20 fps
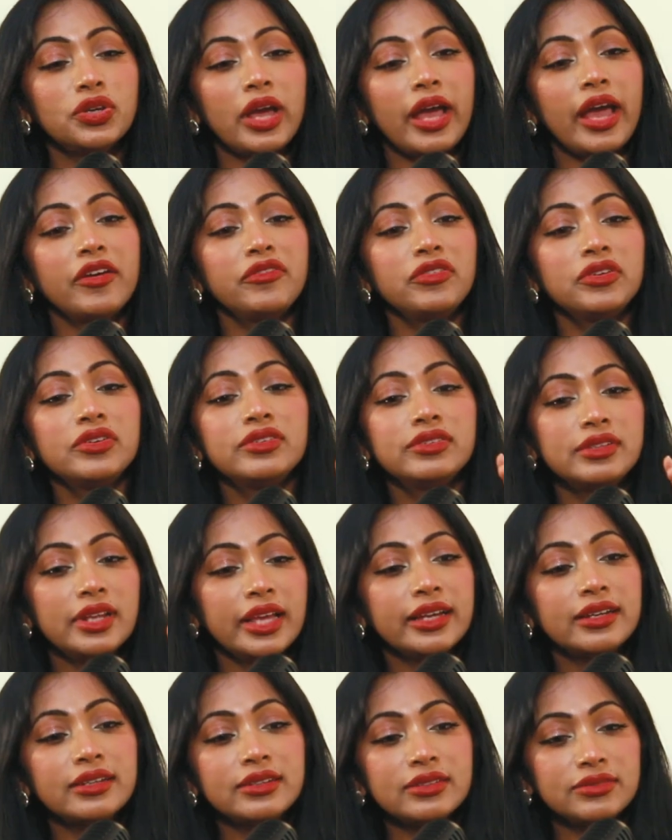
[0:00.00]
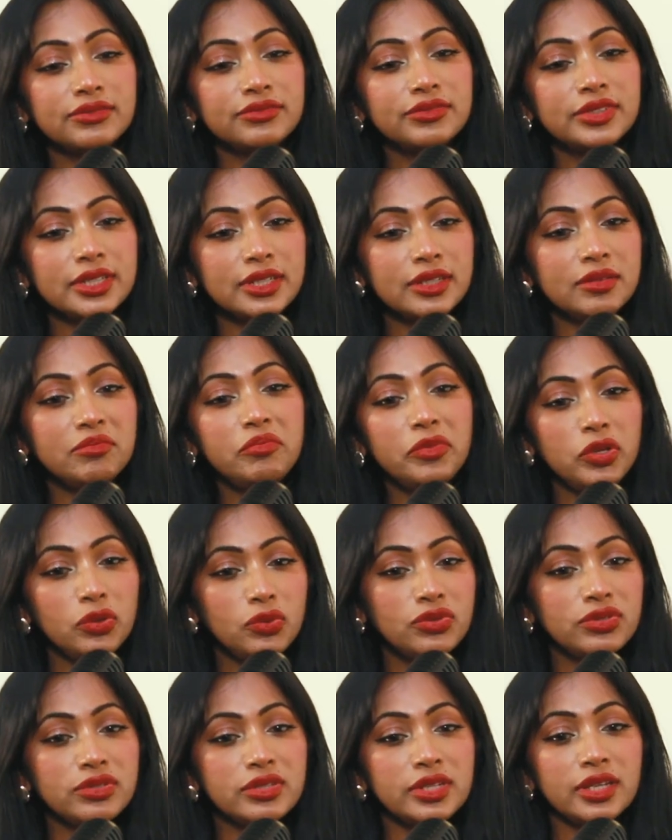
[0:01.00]
have you written
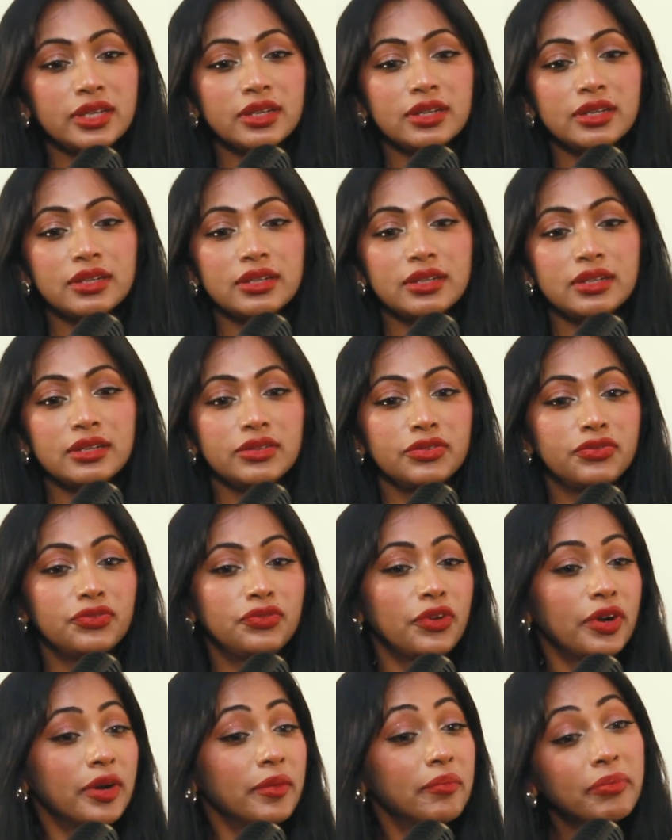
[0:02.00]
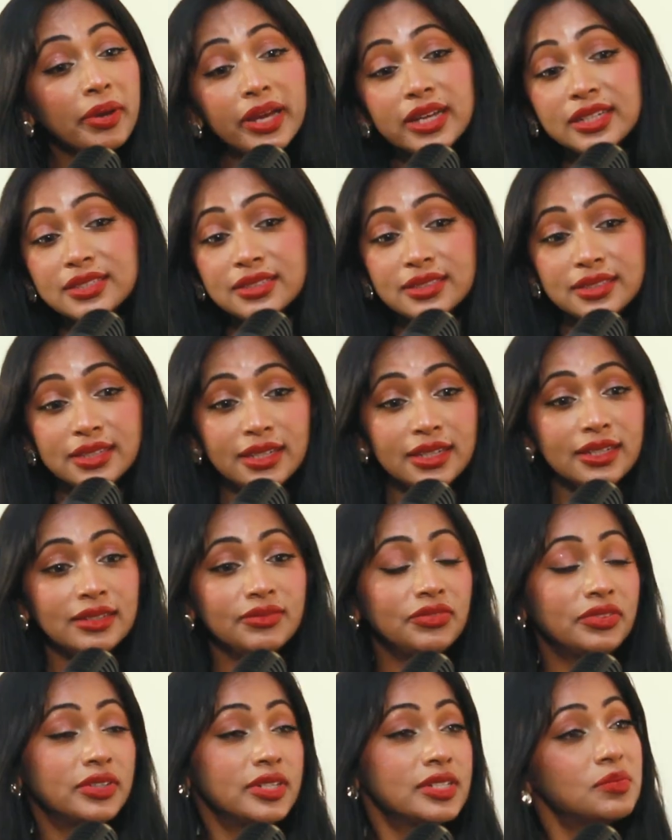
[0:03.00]
music for a person,
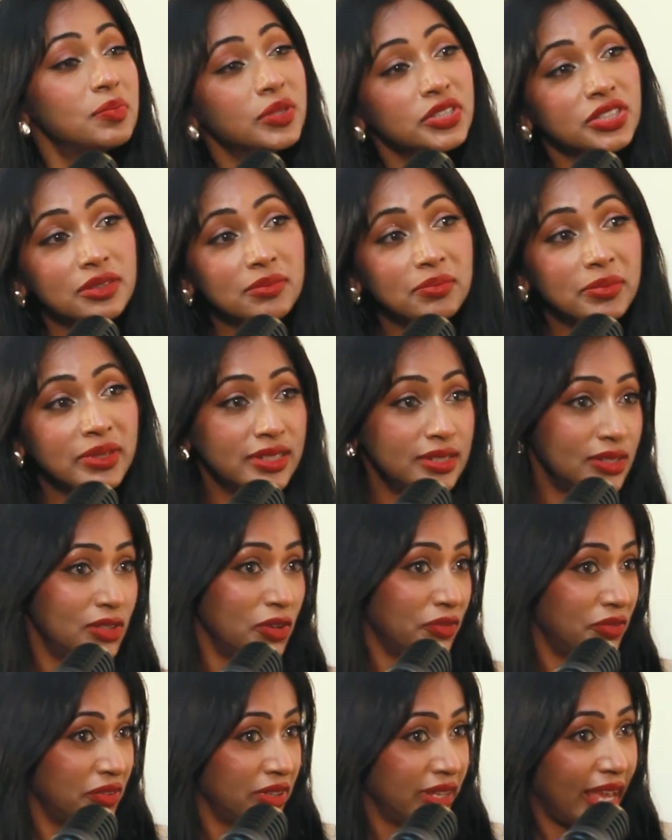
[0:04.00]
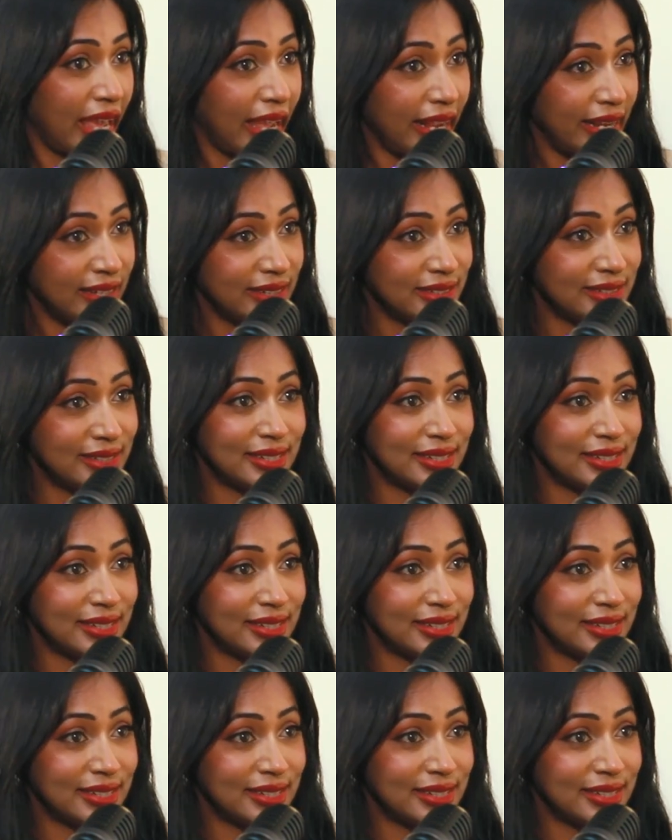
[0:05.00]
for a special person, or for Kate?